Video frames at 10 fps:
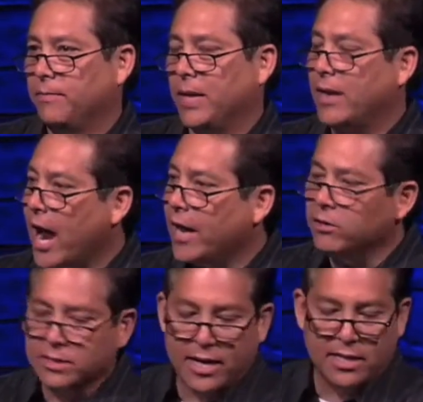An
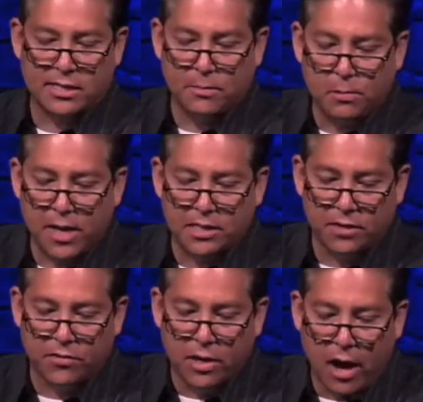idol takes the place
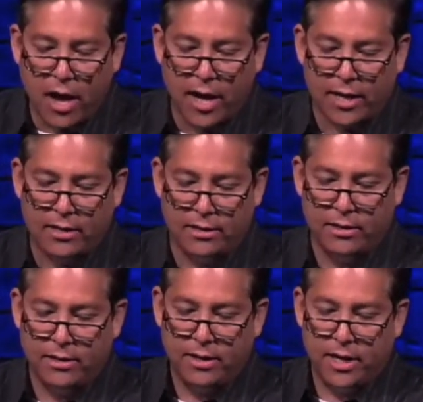of God
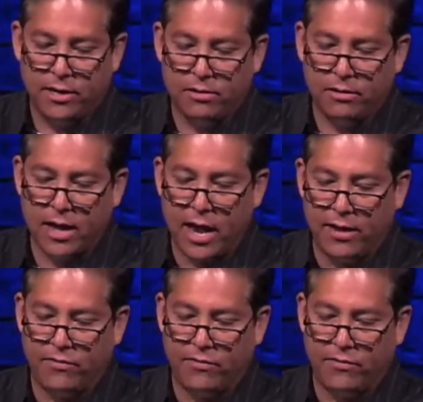in your life.